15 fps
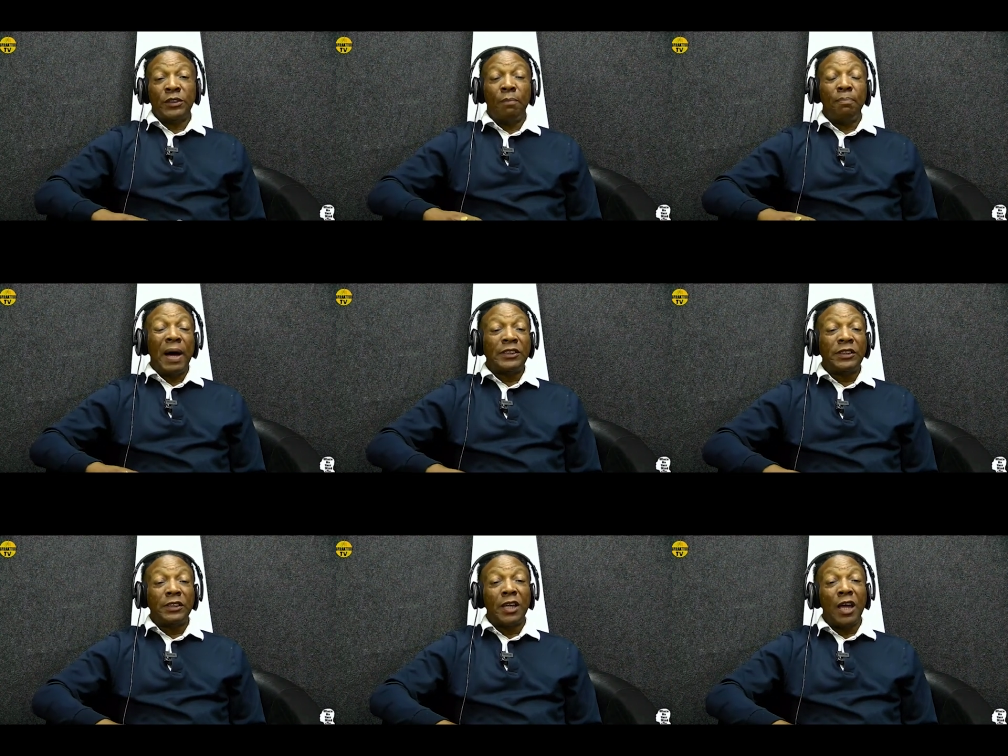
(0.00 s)

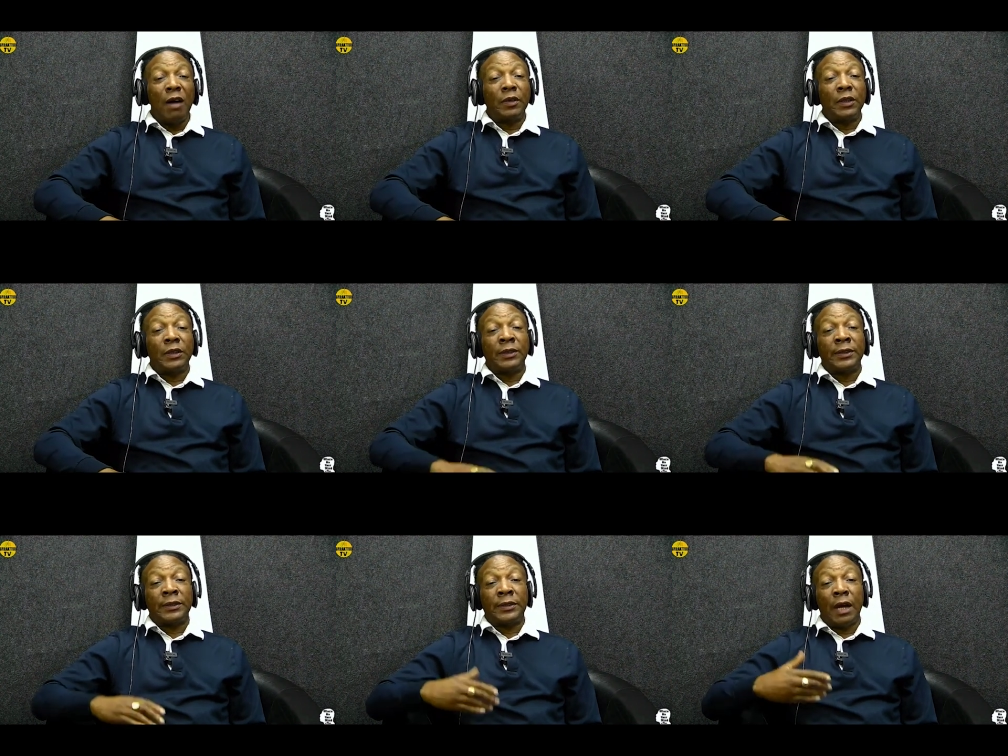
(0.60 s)
Mr. Basil
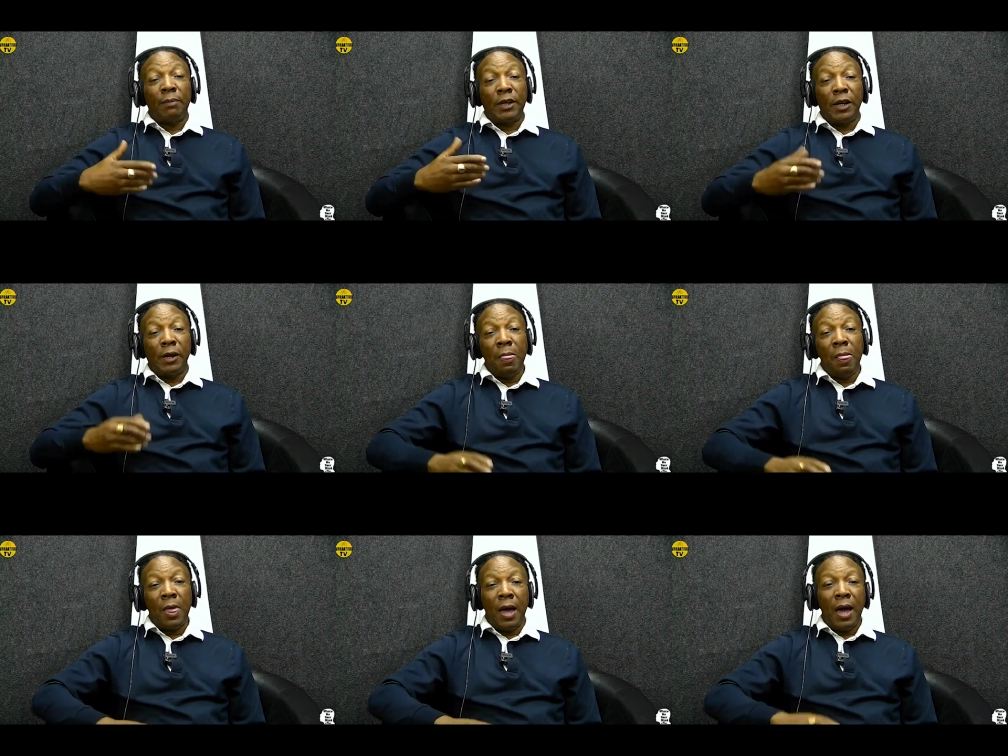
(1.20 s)
Gab-
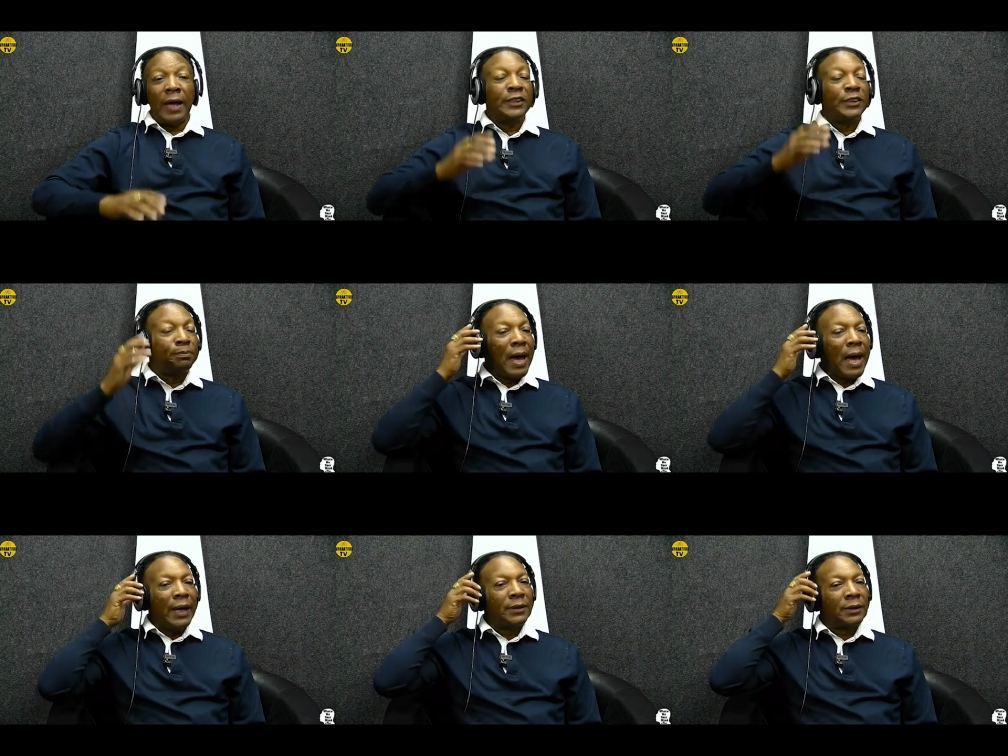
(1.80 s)
Gabbidon
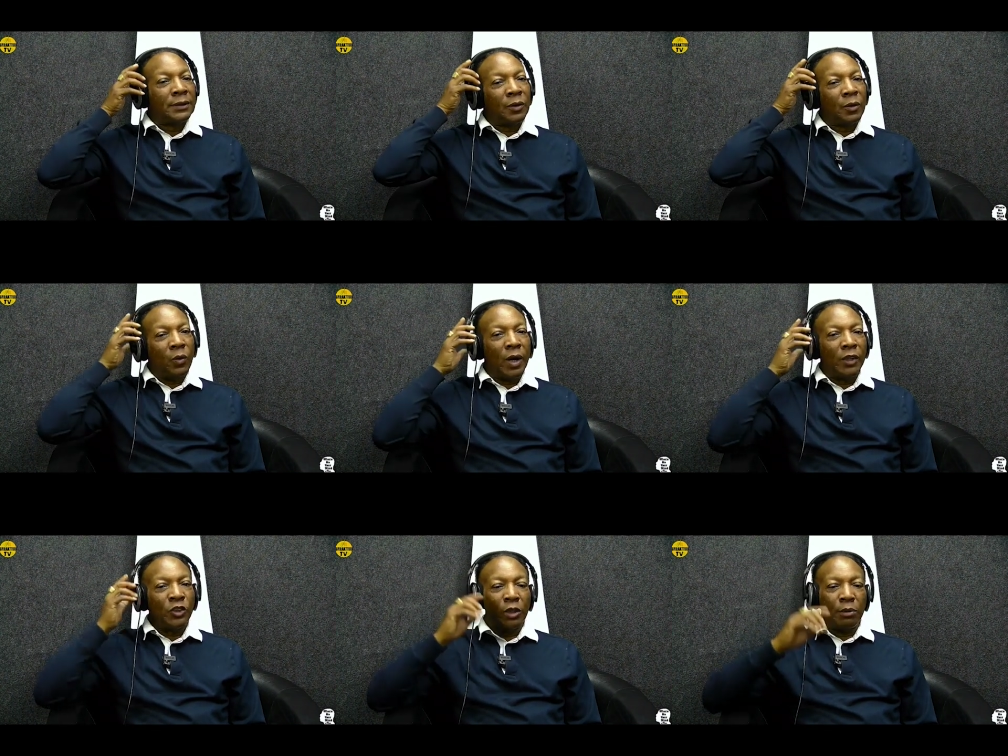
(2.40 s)
and his band
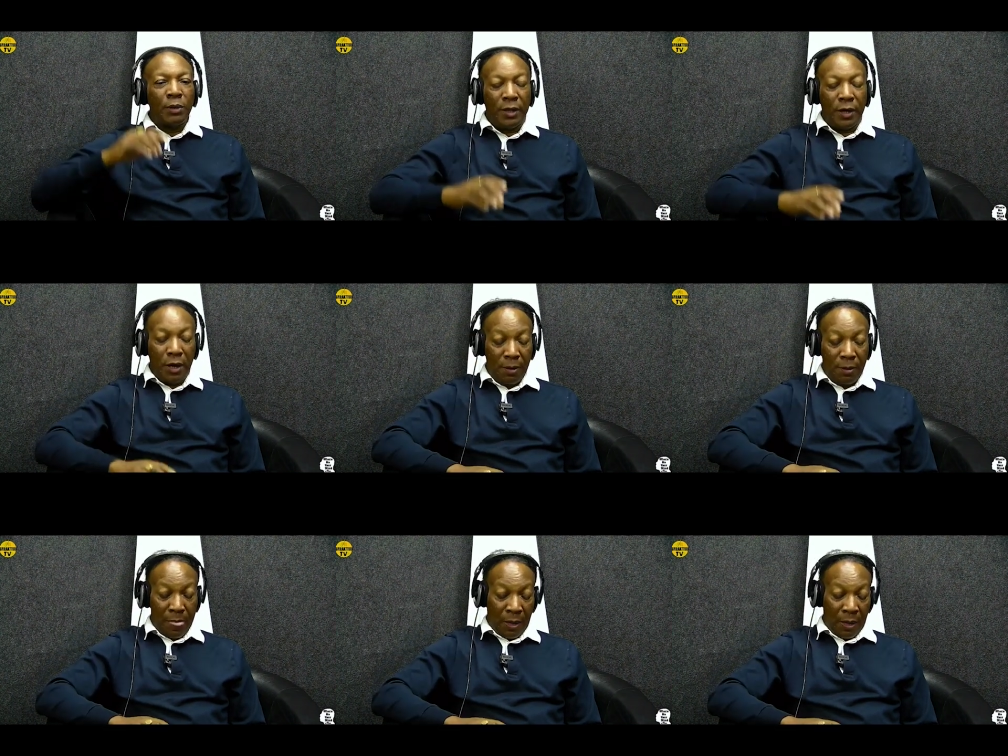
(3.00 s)
will actually be
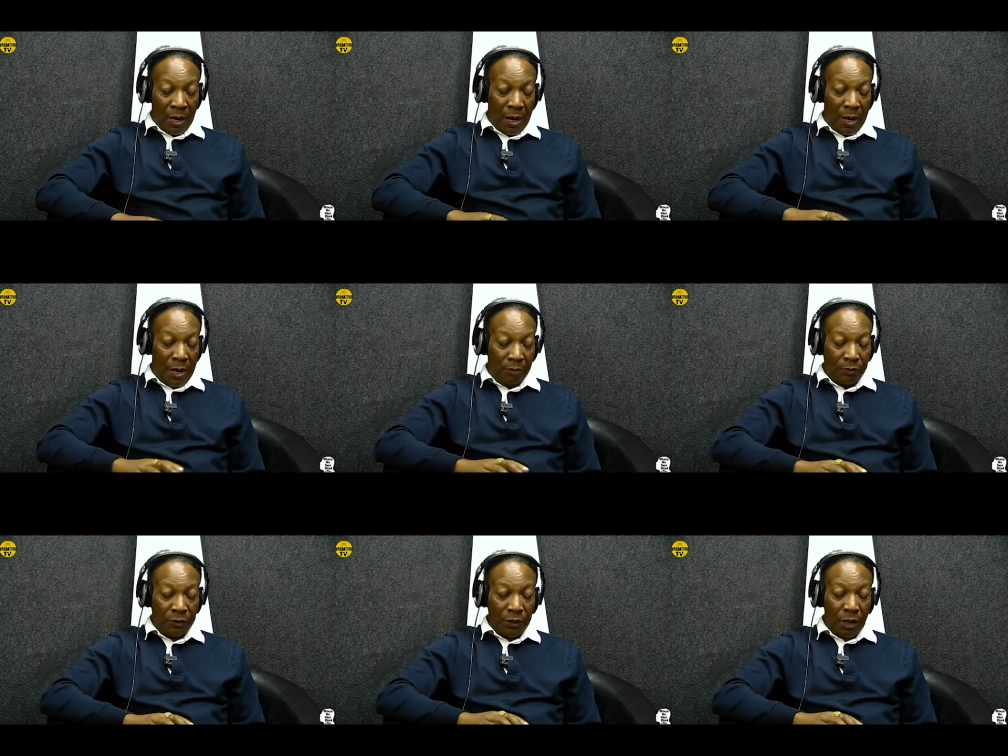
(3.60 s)
there
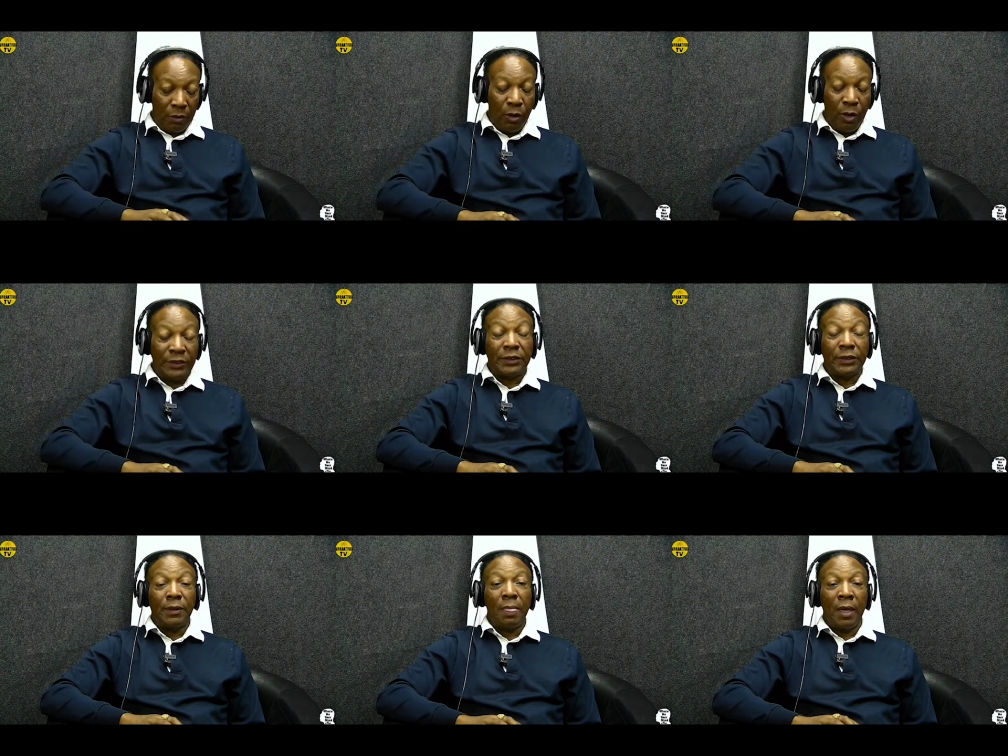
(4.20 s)
um,
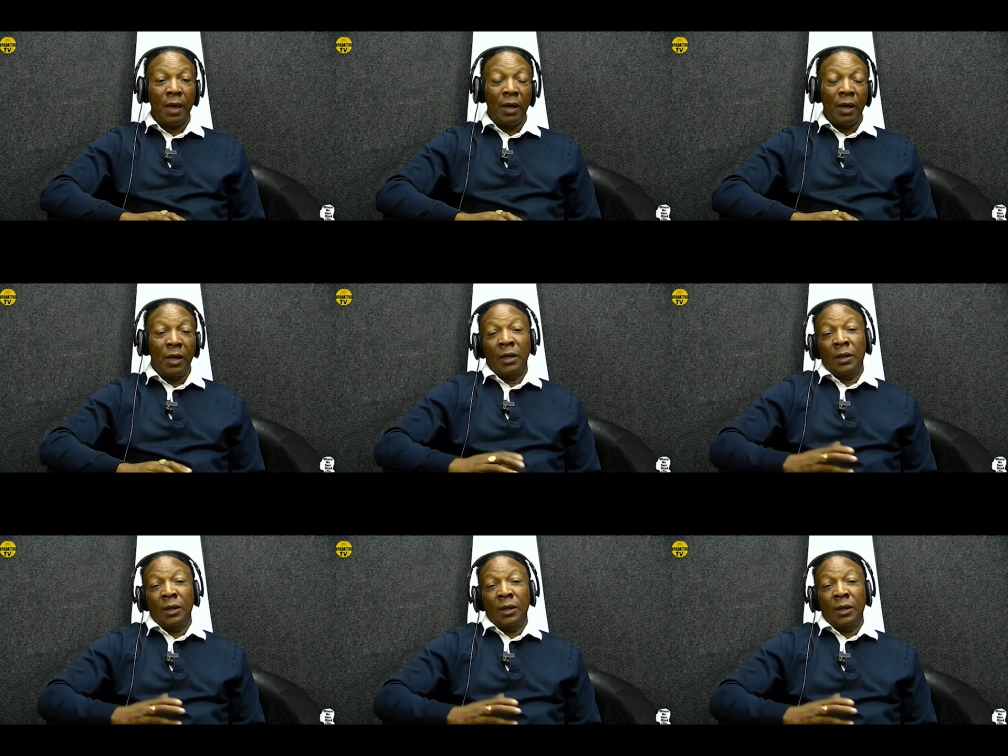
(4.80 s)
celebrating